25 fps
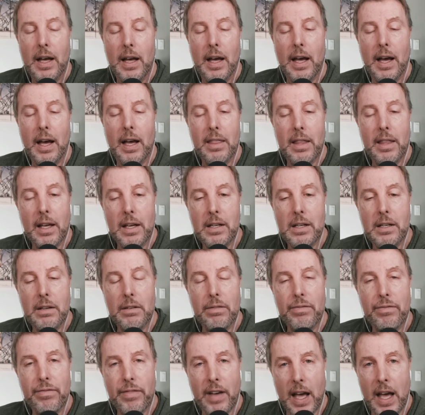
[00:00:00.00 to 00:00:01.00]
and then
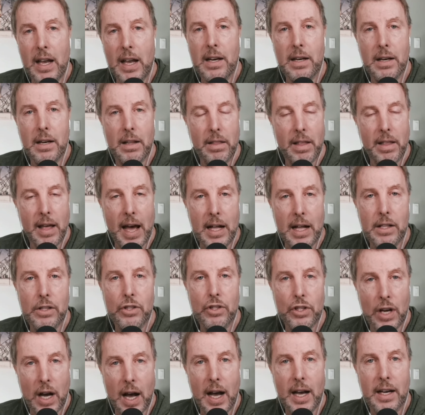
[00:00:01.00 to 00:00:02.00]
defend that
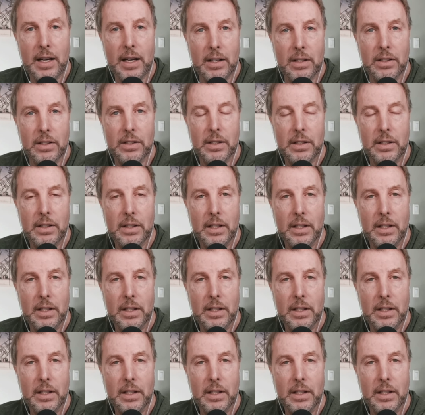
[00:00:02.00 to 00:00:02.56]
child,